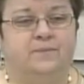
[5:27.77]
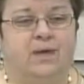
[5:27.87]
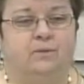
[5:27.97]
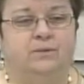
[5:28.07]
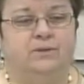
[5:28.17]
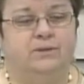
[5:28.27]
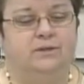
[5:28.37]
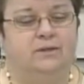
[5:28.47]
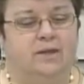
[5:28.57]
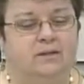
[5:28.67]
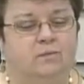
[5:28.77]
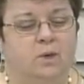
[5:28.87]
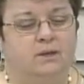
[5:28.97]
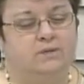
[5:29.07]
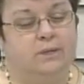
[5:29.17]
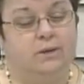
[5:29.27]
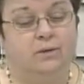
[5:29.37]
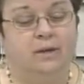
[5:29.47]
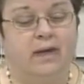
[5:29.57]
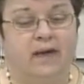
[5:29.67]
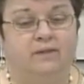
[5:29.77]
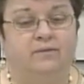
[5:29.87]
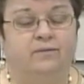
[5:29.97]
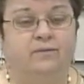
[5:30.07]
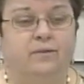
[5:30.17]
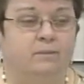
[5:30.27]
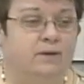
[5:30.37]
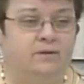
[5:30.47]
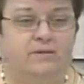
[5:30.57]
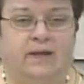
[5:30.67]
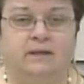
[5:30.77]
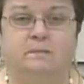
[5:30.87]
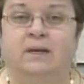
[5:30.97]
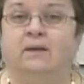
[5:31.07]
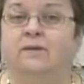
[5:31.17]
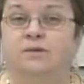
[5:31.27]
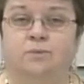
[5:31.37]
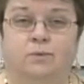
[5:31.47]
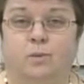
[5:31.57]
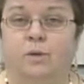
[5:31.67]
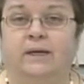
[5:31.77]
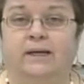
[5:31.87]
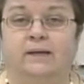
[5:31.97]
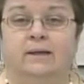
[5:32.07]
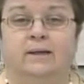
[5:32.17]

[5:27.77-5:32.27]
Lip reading: able to do that as well as we could have, for the mere fact that many of us were working.